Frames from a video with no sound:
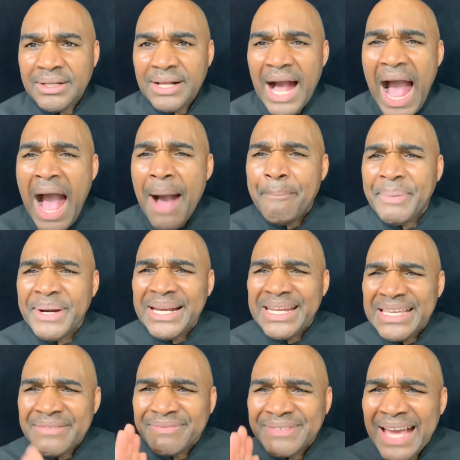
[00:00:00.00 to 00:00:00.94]
I
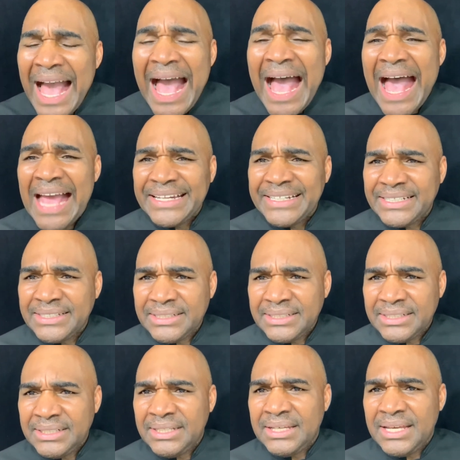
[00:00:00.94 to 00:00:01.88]
believe God.
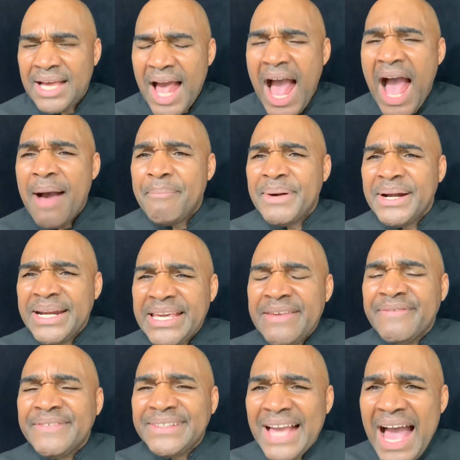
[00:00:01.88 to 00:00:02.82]
I
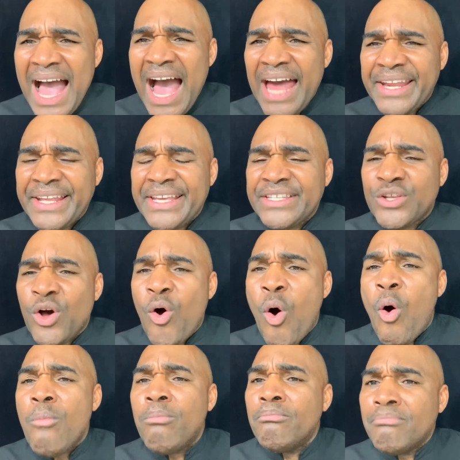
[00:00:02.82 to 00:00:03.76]
believe God is
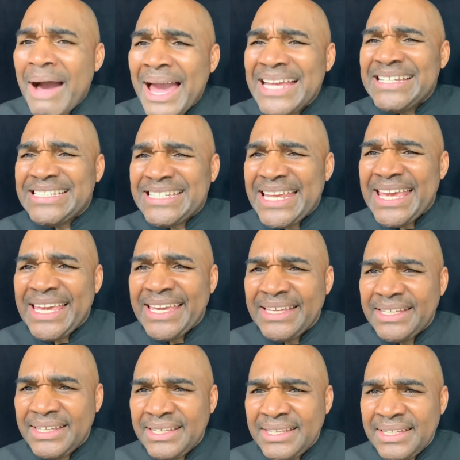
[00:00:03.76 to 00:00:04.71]
almighty.
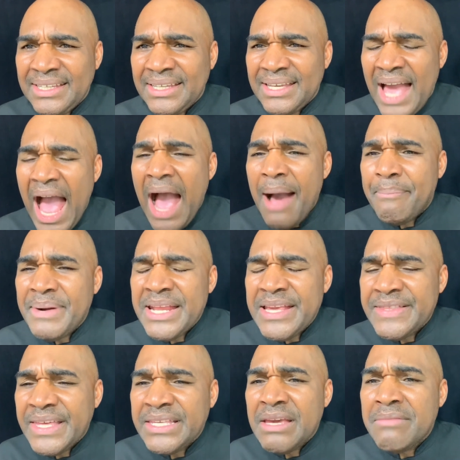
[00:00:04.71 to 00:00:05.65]
I
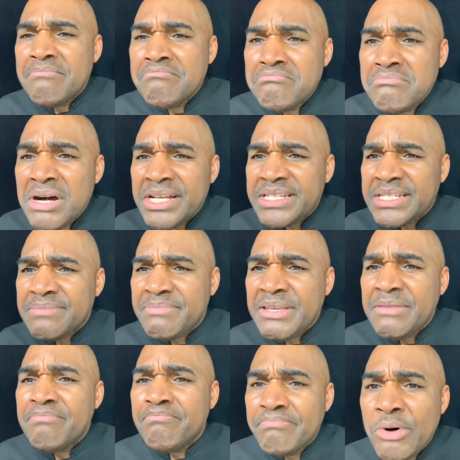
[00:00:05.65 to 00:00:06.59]
believe that you must be
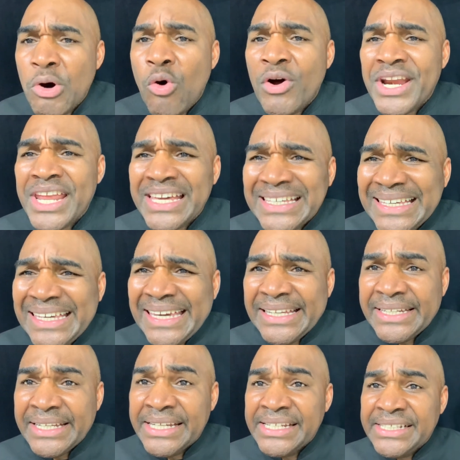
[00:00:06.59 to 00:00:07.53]
born
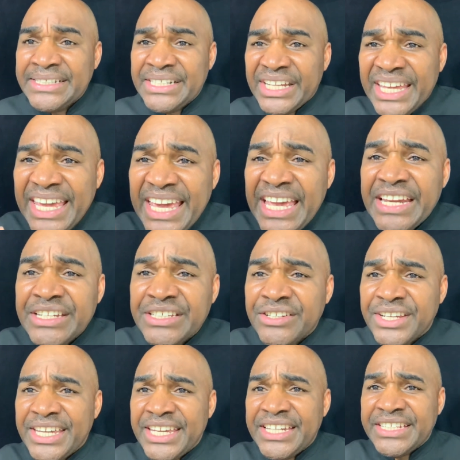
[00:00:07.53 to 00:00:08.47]
again to
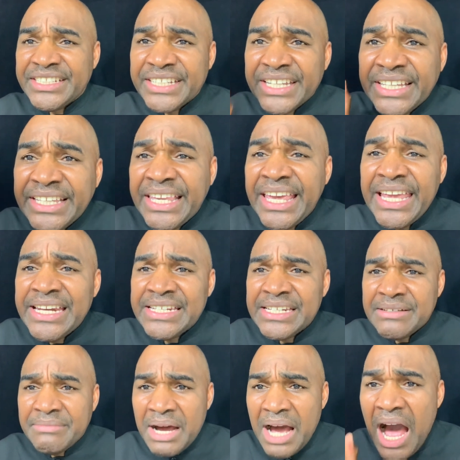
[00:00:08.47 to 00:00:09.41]
enter into the
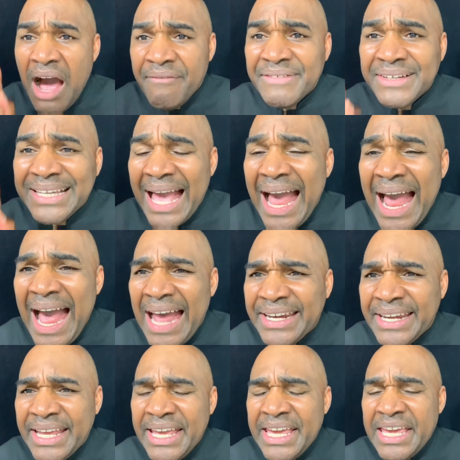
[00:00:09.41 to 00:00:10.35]
kingdom of God.
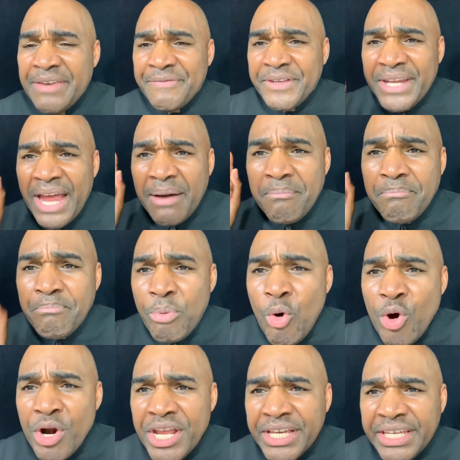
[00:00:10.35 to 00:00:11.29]
If you're not
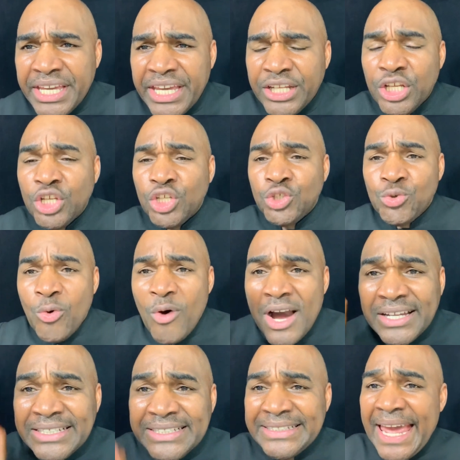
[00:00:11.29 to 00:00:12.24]
born again, you
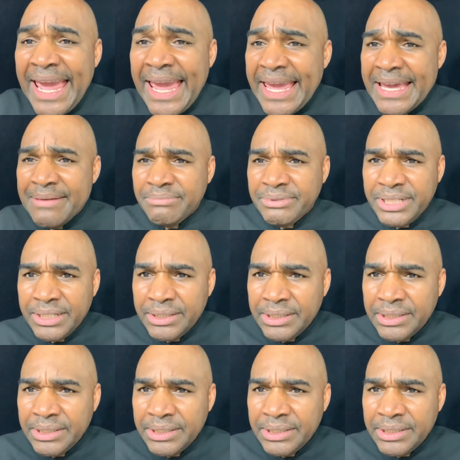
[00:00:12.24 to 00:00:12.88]
are damned.